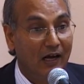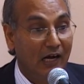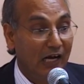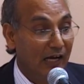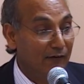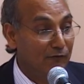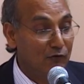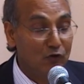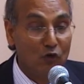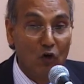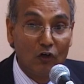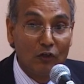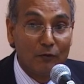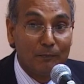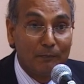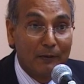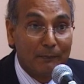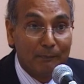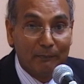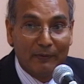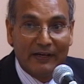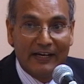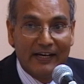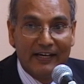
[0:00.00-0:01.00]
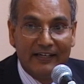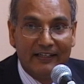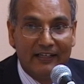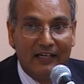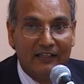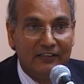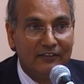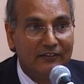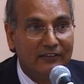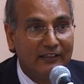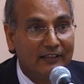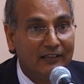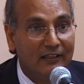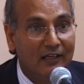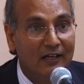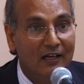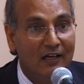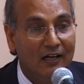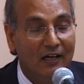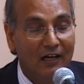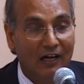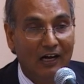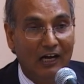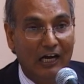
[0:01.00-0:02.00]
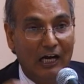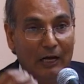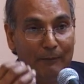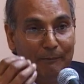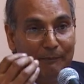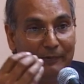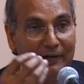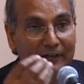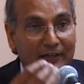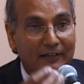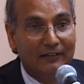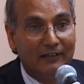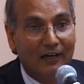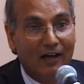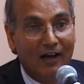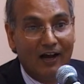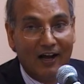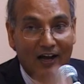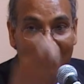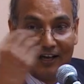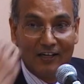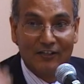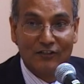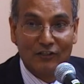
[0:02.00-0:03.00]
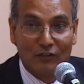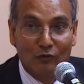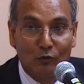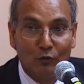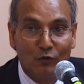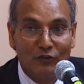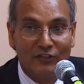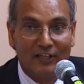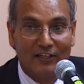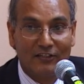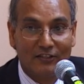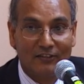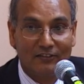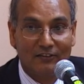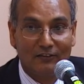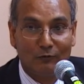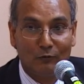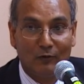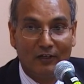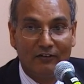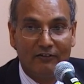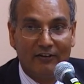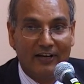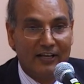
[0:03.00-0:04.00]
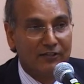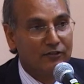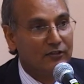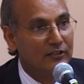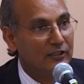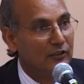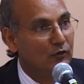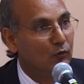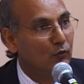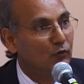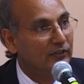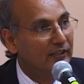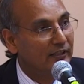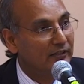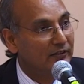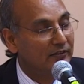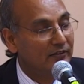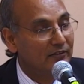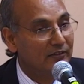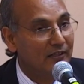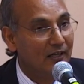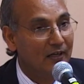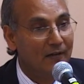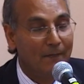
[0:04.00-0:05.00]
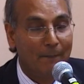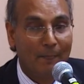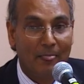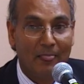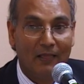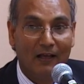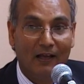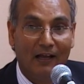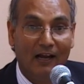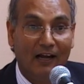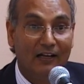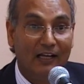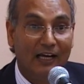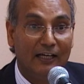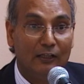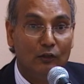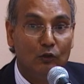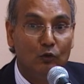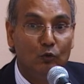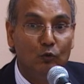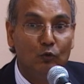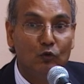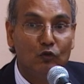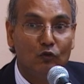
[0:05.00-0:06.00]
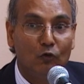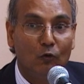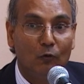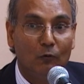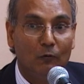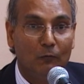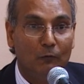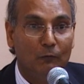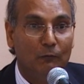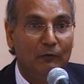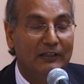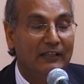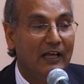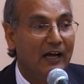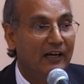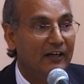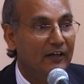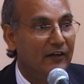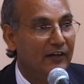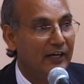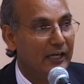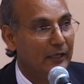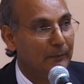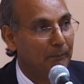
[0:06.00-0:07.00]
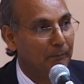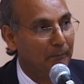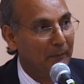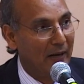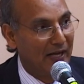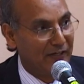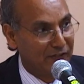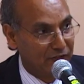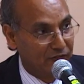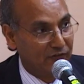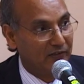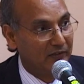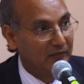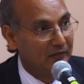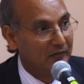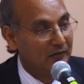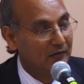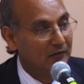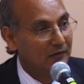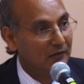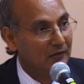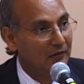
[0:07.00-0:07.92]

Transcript: I have not prepared anything. I have been asked to just to address the audience, and I do so with a great passion.